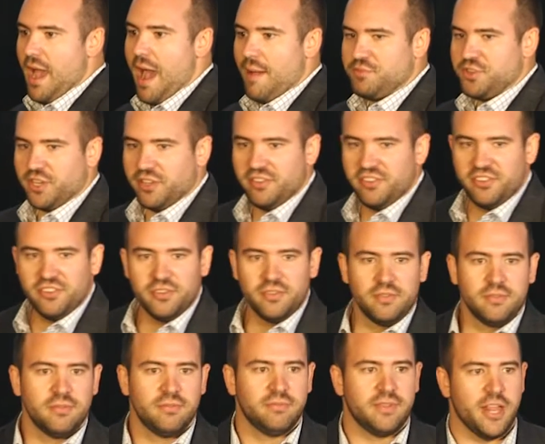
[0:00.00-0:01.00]
options,
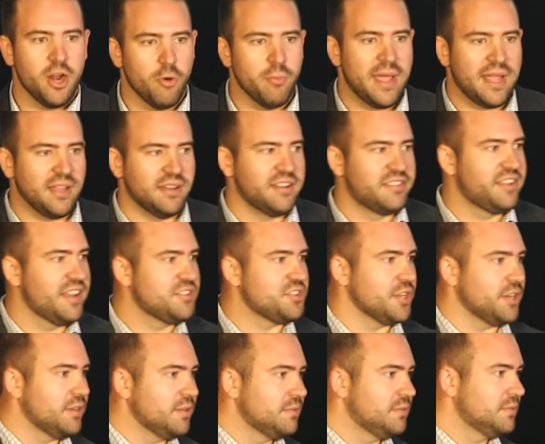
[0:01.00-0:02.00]
they don't make a decision.